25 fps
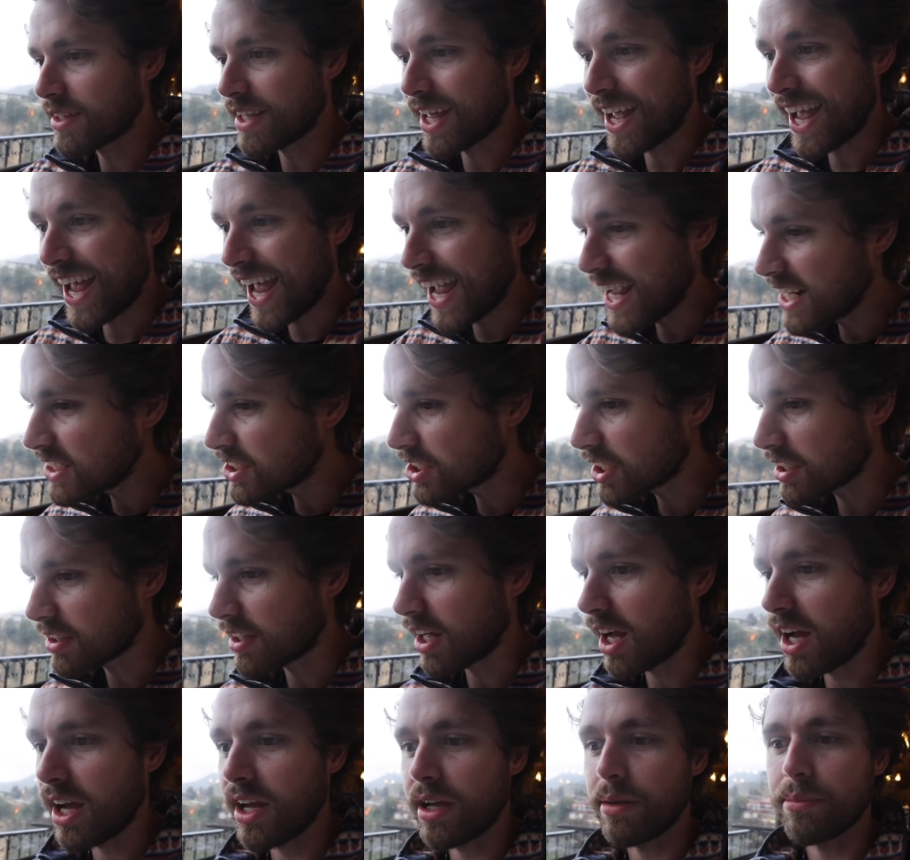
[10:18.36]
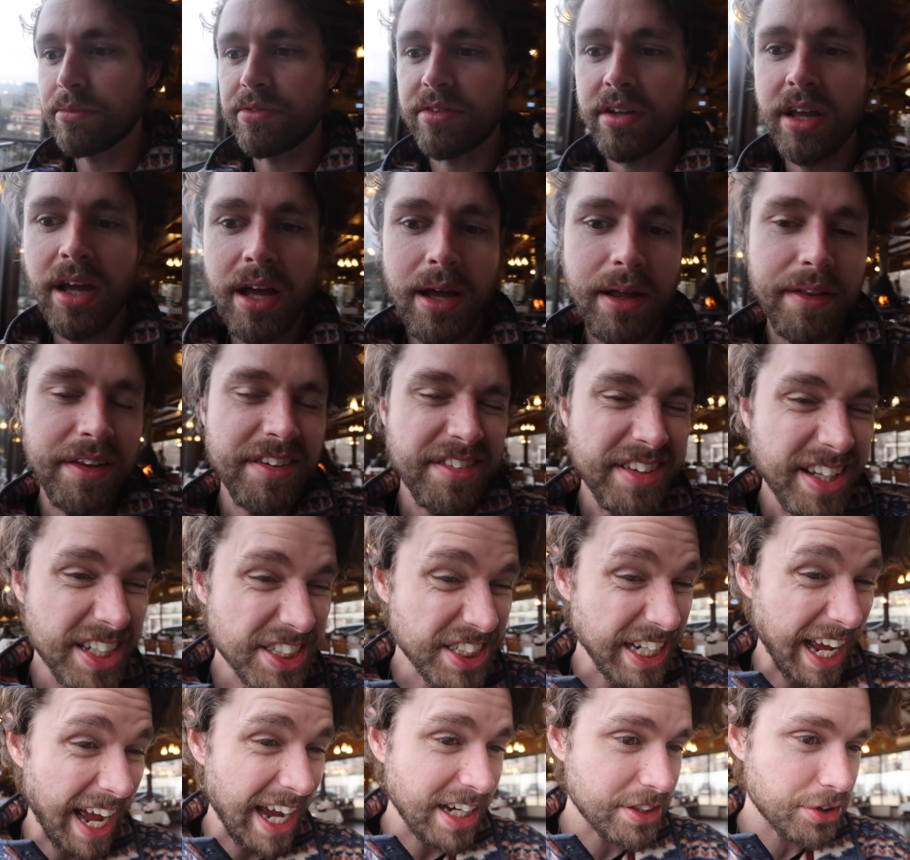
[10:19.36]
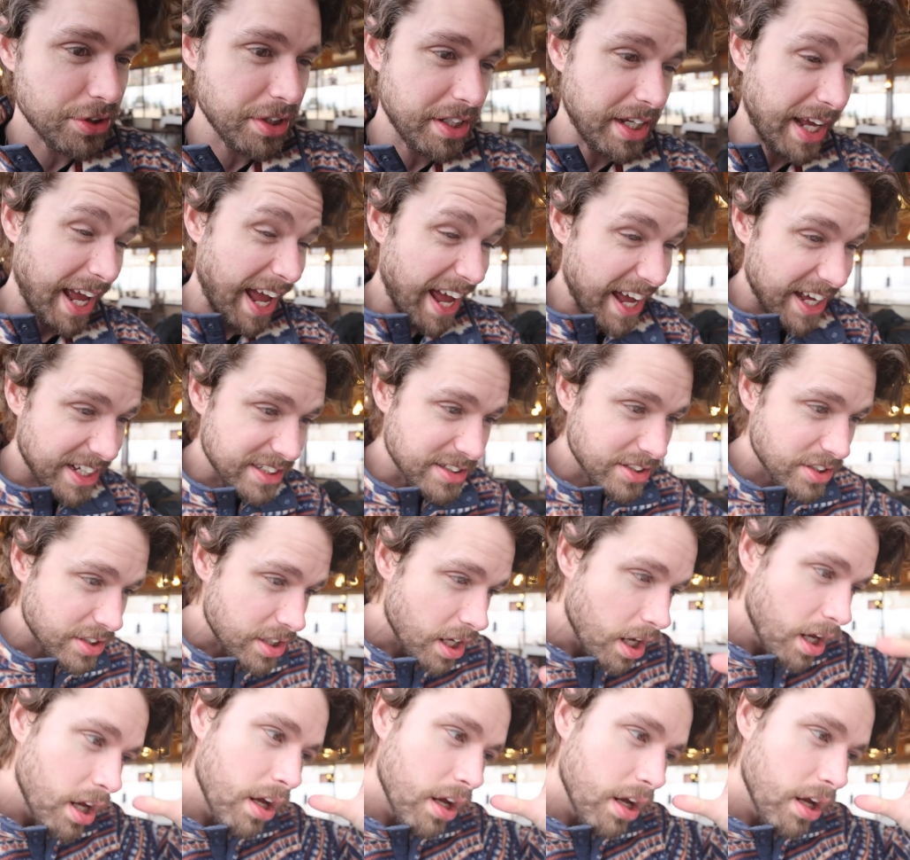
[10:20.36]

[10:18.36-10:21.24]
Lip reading: to ancient times. This dish actually has,